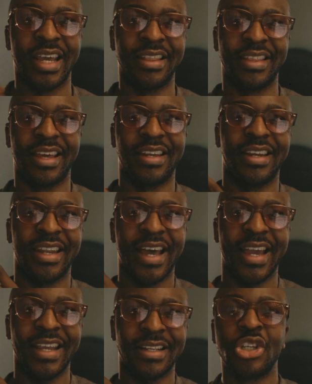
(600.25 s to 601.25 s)
and then
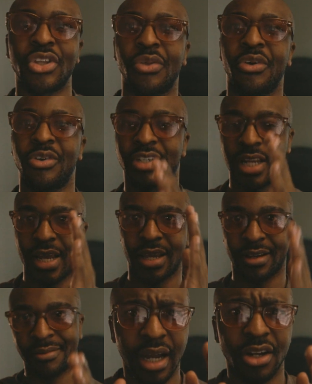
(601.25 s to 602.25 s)
light. So there's
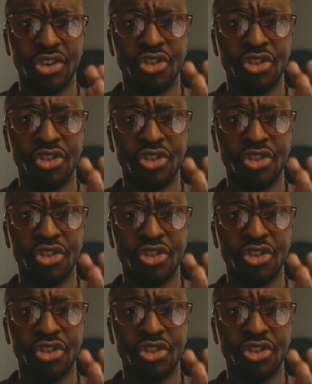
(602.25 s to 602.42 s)
like a lot